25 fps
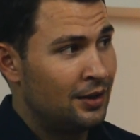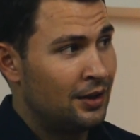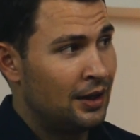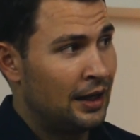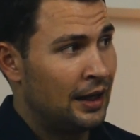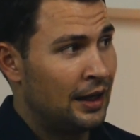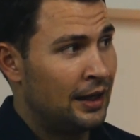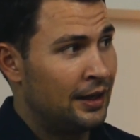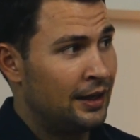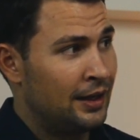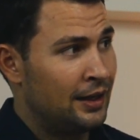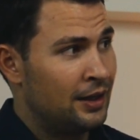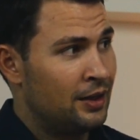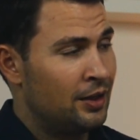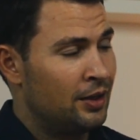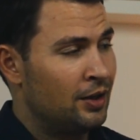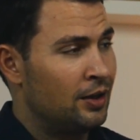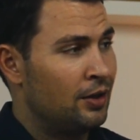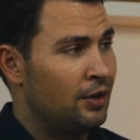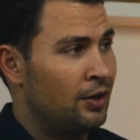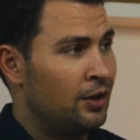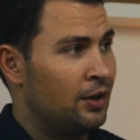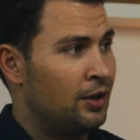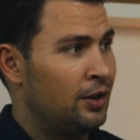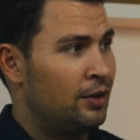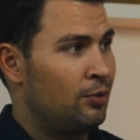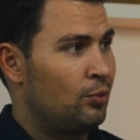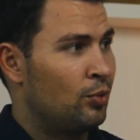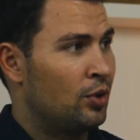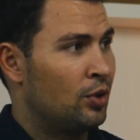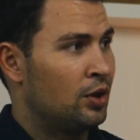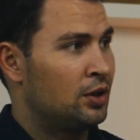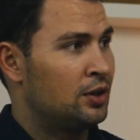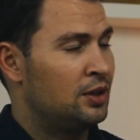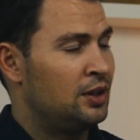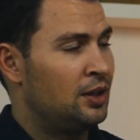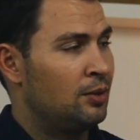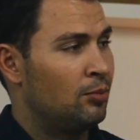and then
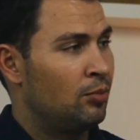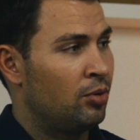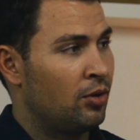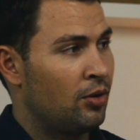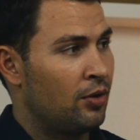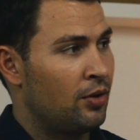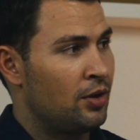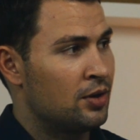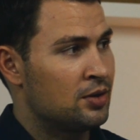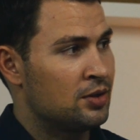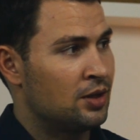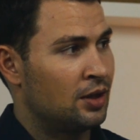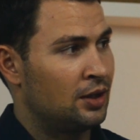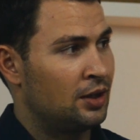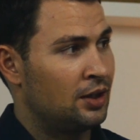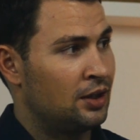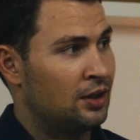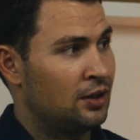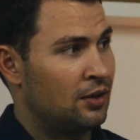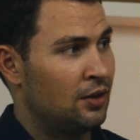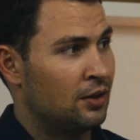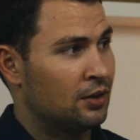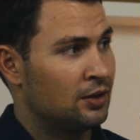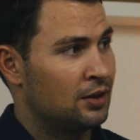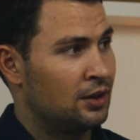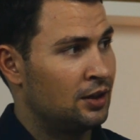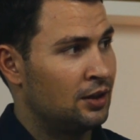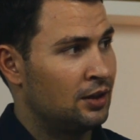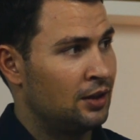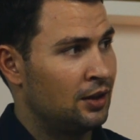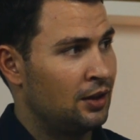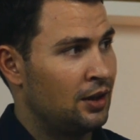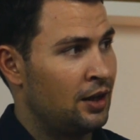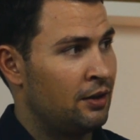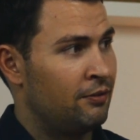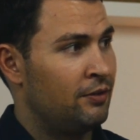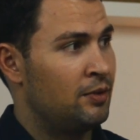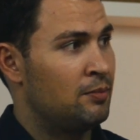what the employers are deducting
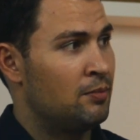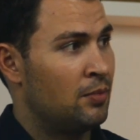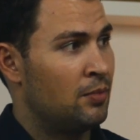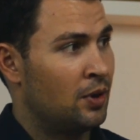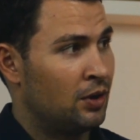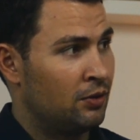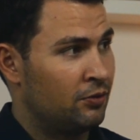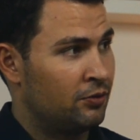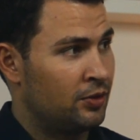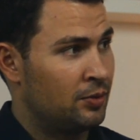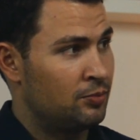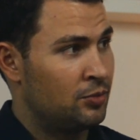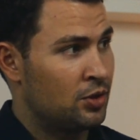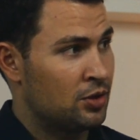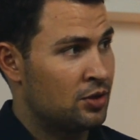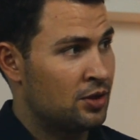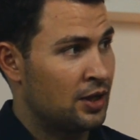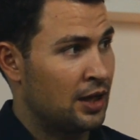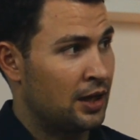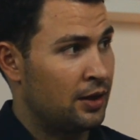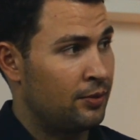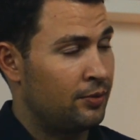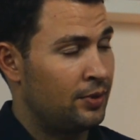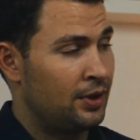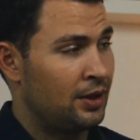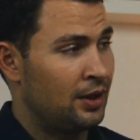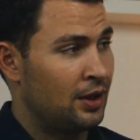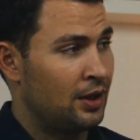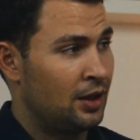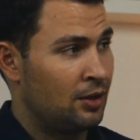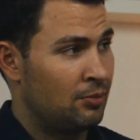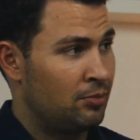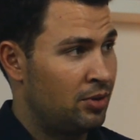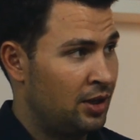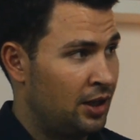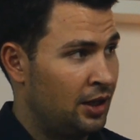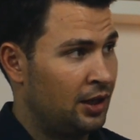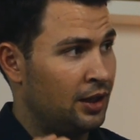every month from your salary and
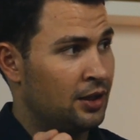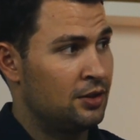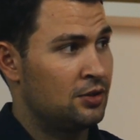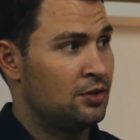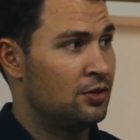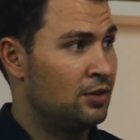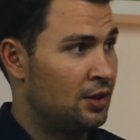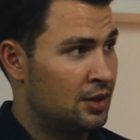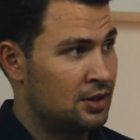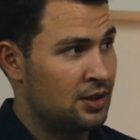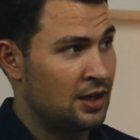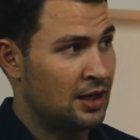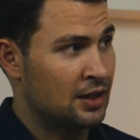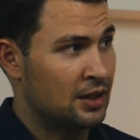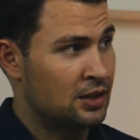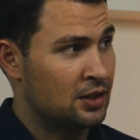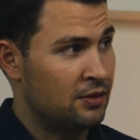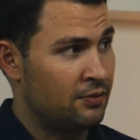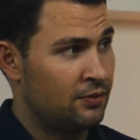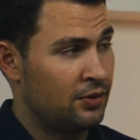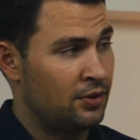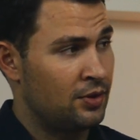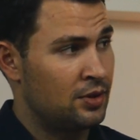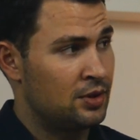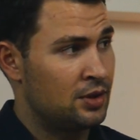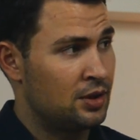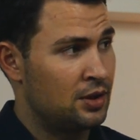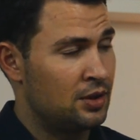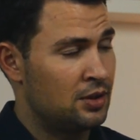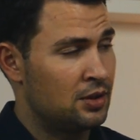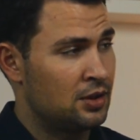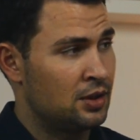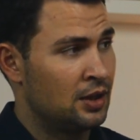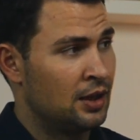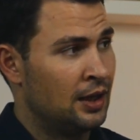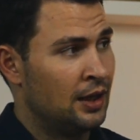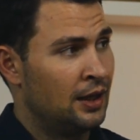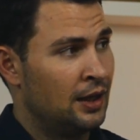paying into the tax authorities
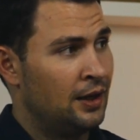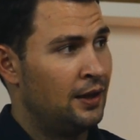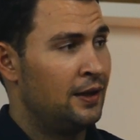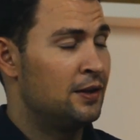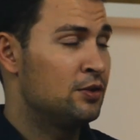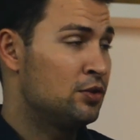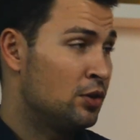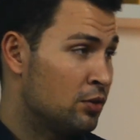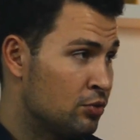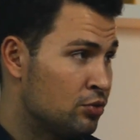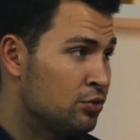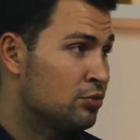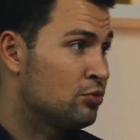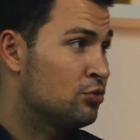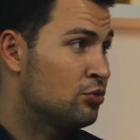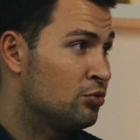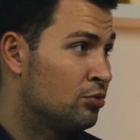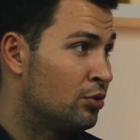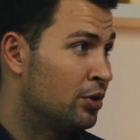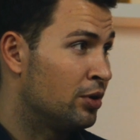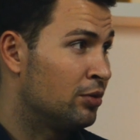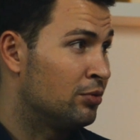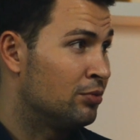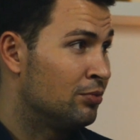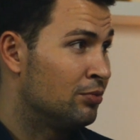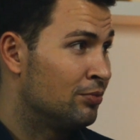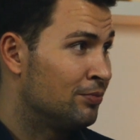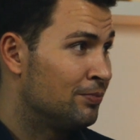is also too low.